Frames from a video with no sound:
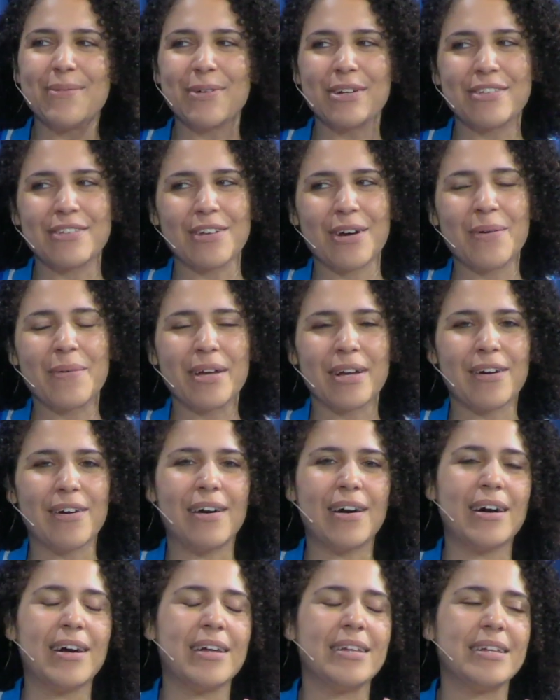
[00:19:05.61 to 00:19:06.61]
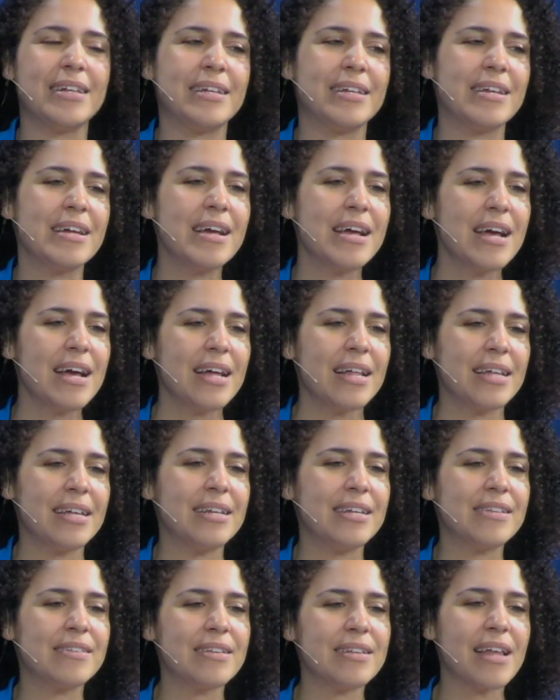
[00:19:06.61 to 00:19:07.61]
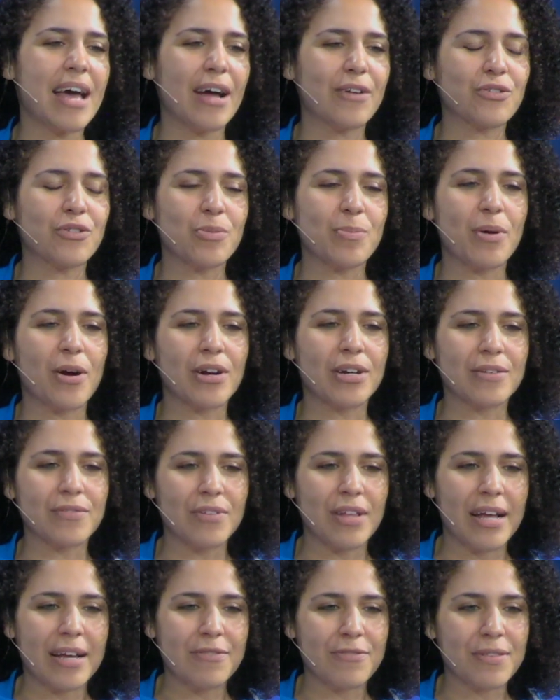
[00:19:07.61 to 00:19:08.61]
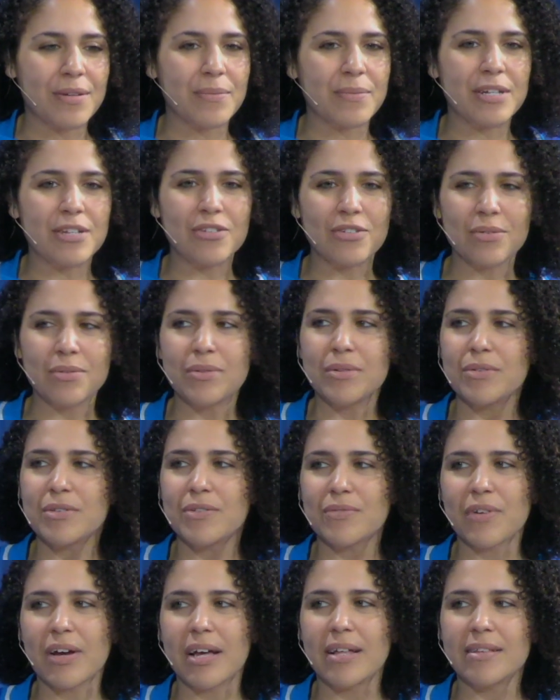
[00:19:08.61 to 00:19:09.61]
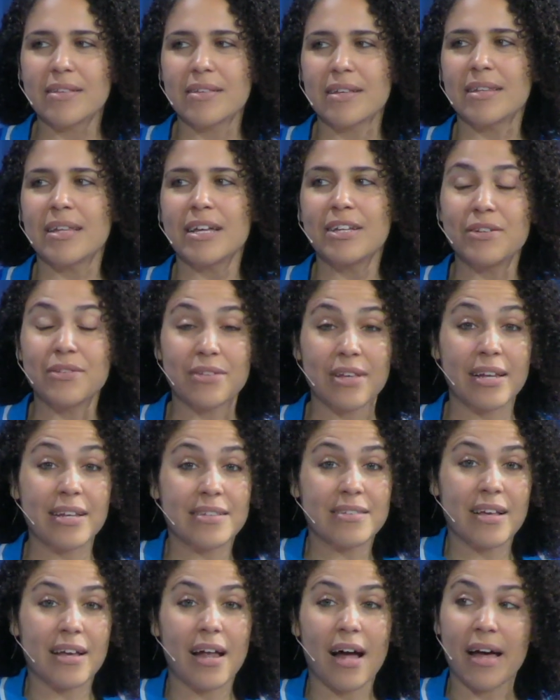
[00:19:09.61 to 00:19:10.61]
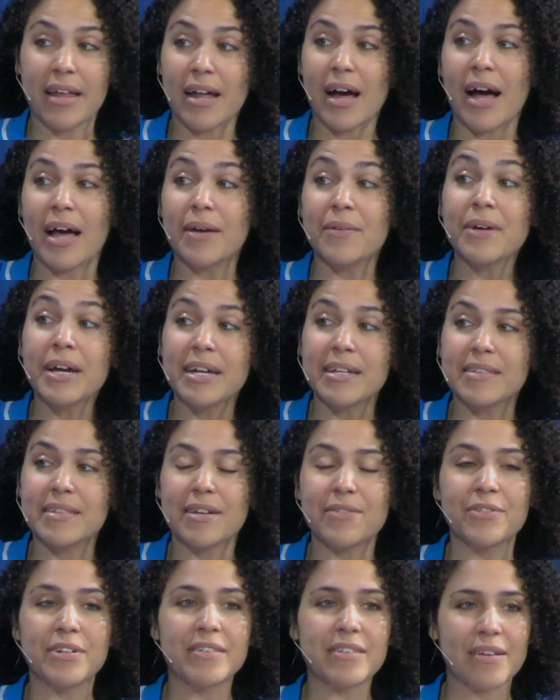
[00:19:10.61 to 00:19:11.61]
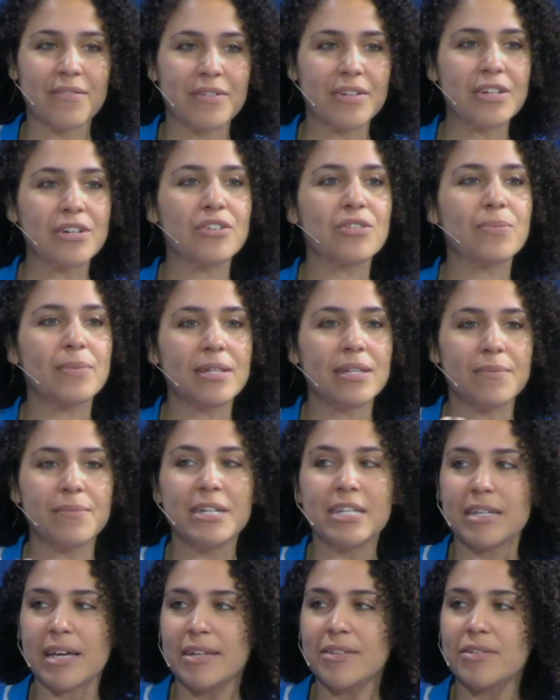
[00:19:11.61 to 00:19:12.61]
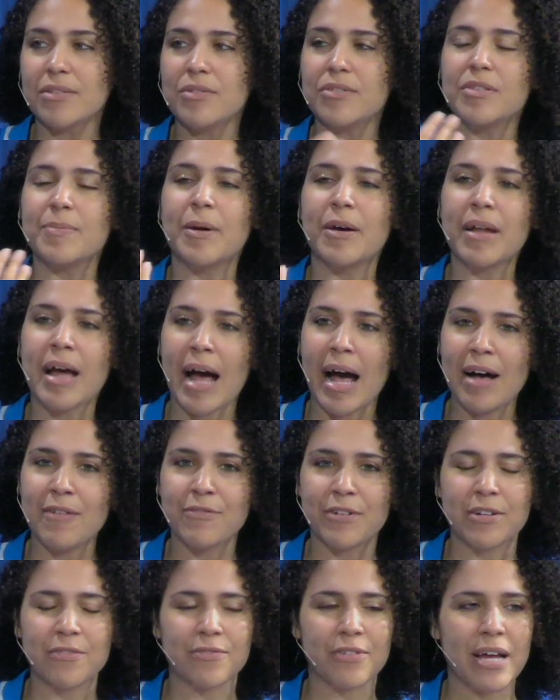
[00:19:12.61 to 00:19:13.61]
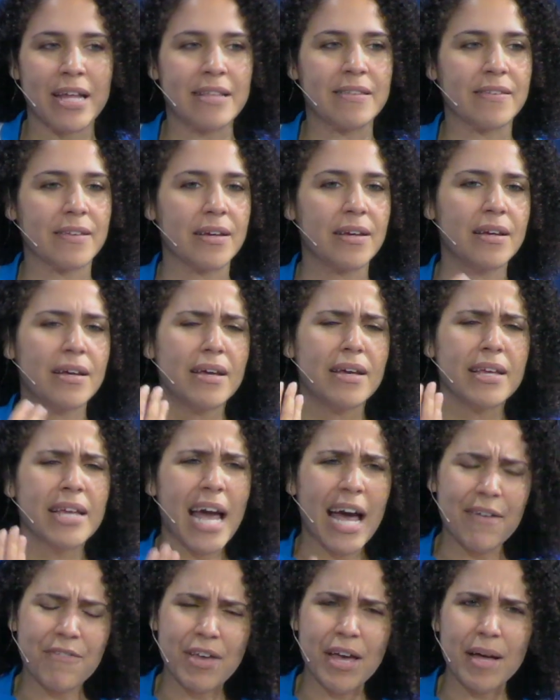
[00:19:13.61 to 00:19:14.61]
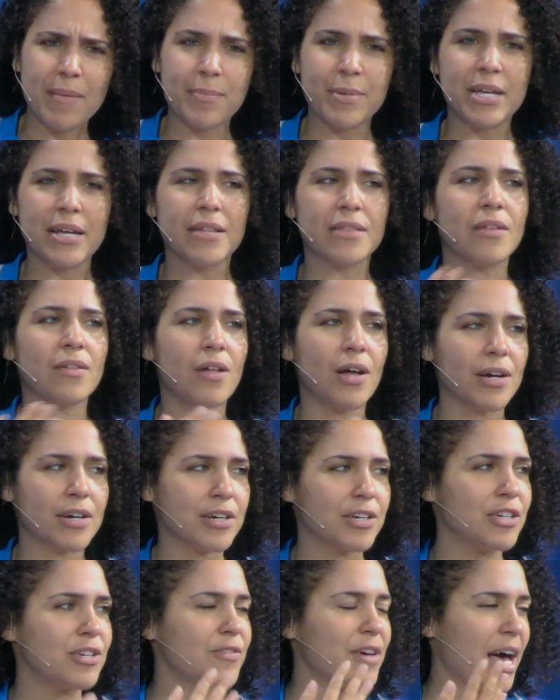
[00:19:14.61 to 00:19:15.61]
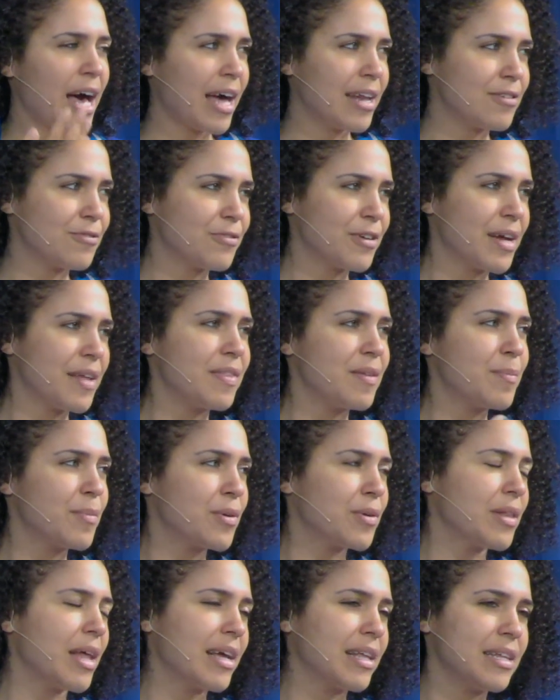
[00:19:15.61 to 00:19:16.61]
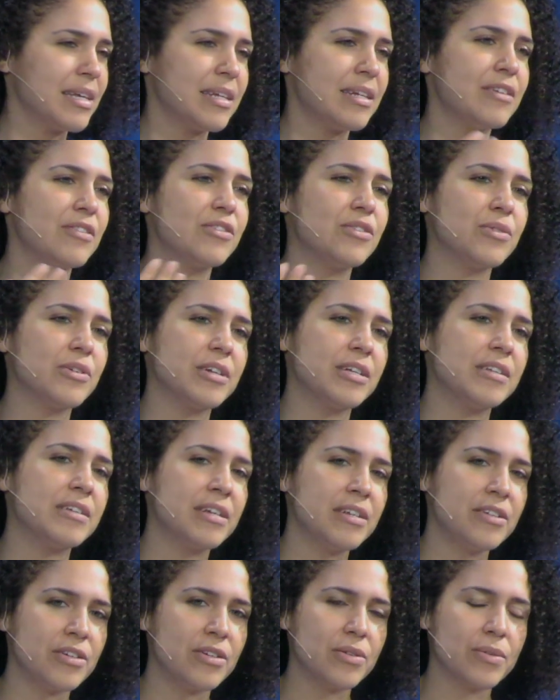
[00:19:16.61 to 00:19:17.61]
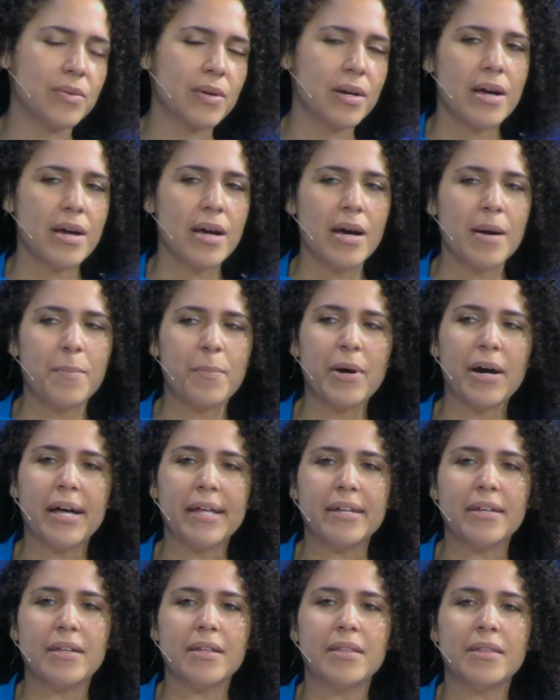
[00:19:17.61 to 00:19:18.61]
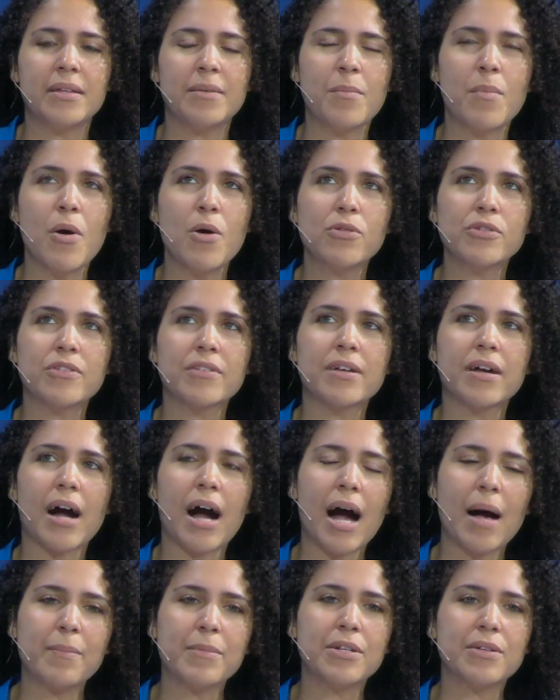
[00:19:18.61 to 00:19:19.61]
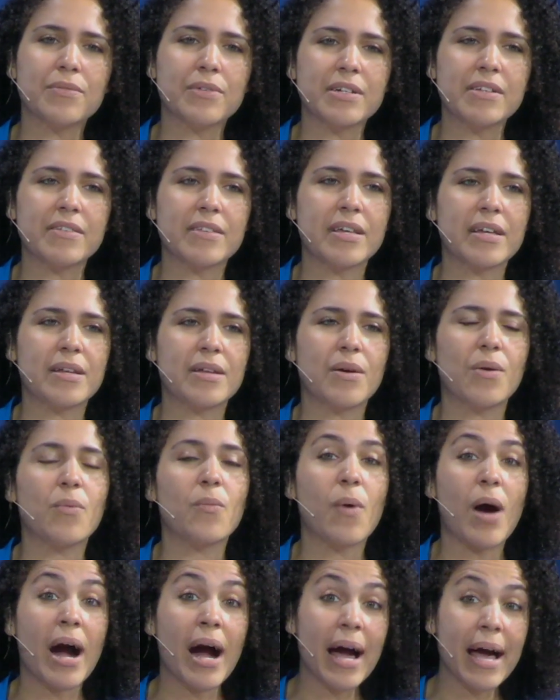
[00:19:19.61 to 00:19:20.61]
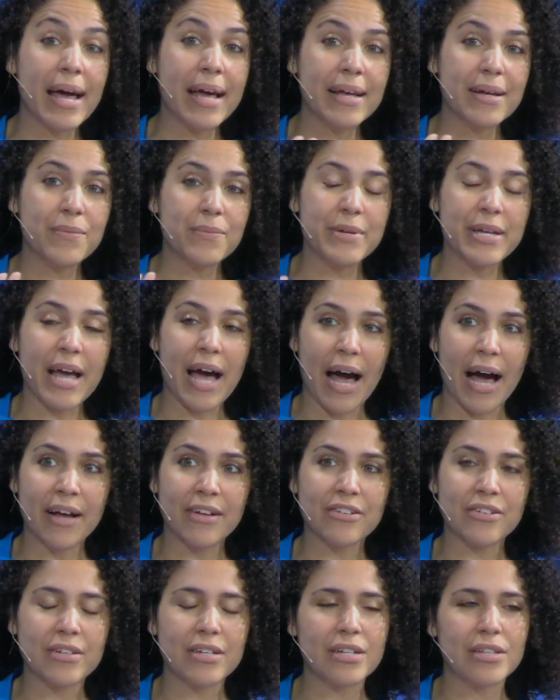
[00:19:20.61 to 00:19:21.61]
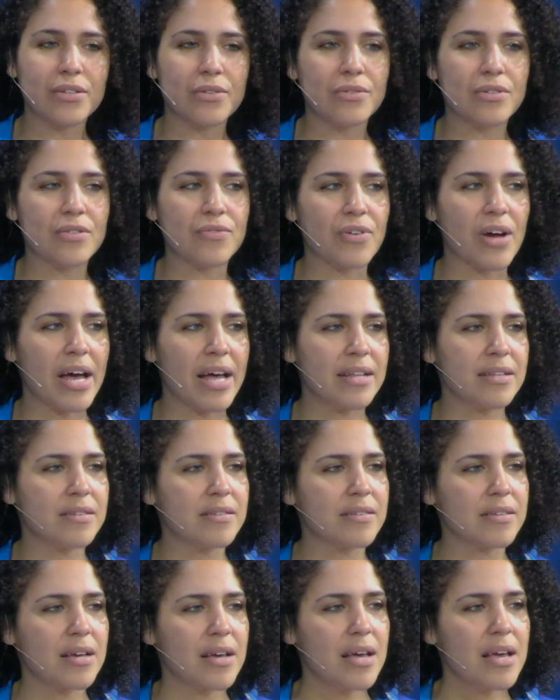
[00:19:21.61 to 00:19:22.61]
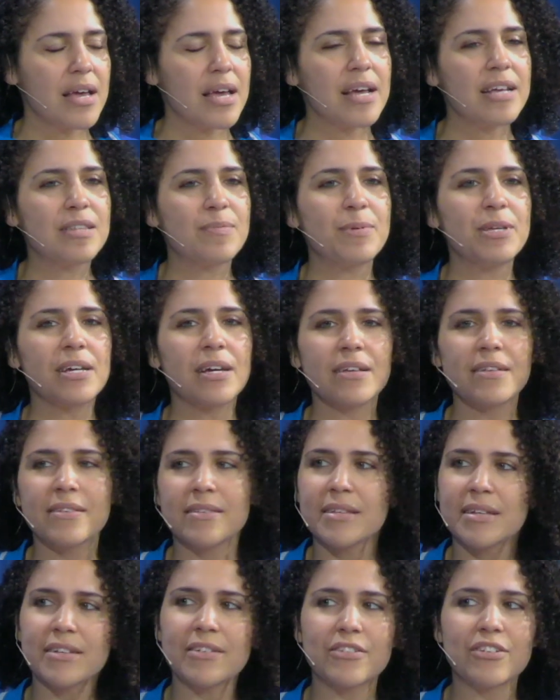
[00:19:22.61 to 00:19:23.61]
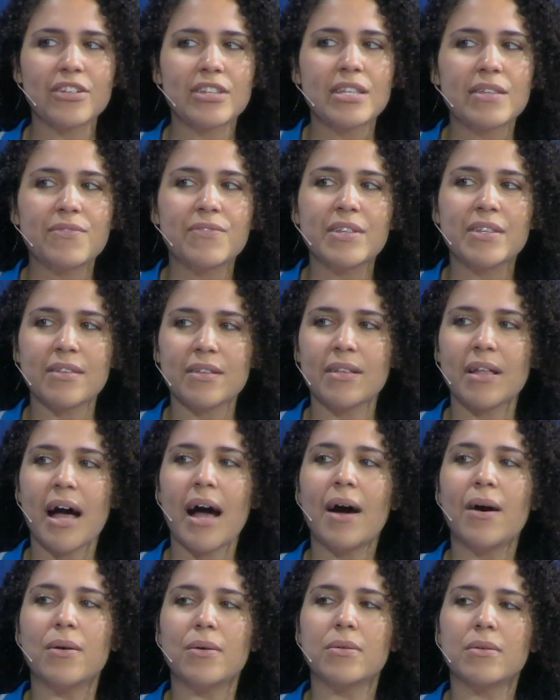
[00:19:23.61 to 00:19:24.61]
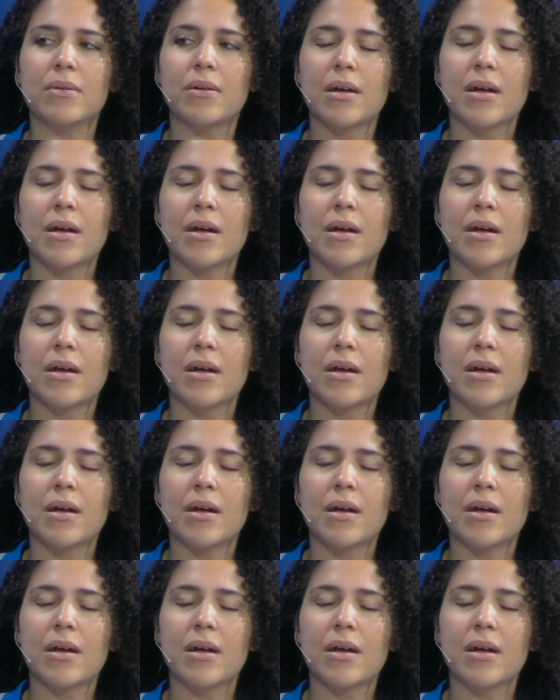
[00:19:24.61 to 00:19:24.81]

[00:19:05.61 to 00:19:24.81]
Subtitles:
What's going on? And it is a natural part of life that we do lose friends. And like you said, it's at high rates. Every 7 years, we tend to lose about half our friends. Caveat being, the longer you've had a friend, the more likely it is to continue. But the most common reason why we actually lose friends is because things just fizzle out.